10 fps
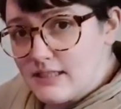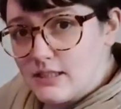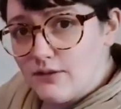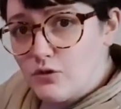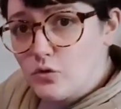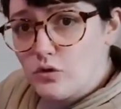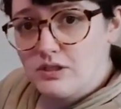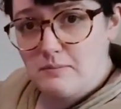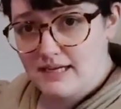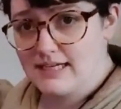If you're going to
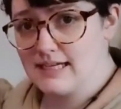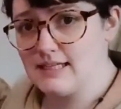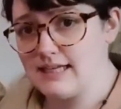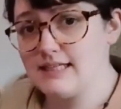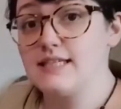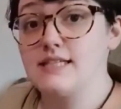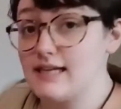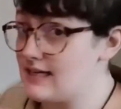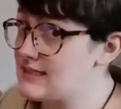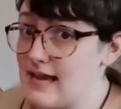make a kit like this,
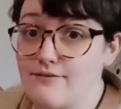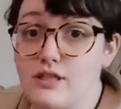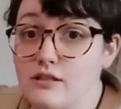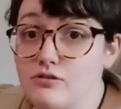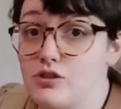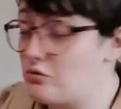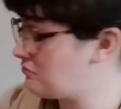it's heavy. Don't